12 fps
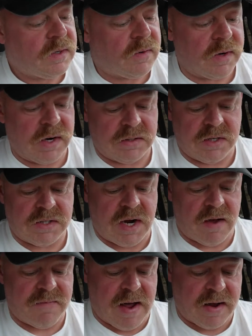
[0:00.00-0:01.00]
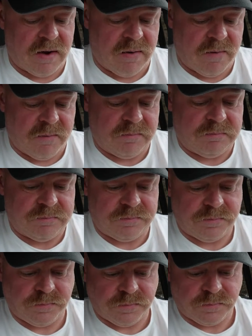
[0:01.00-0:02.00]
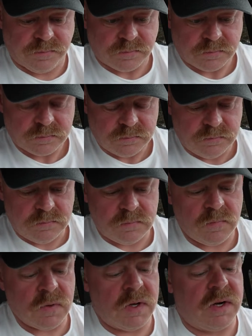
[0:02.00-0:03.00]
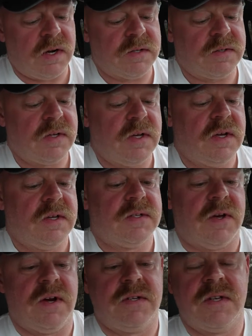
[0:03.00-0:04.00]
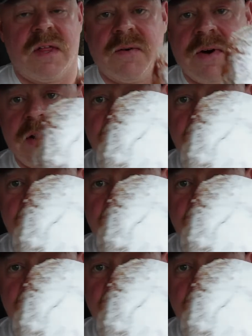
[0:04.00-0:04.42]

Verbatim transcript: We're going to have to shop back at home. Goodness. So here's the other one. It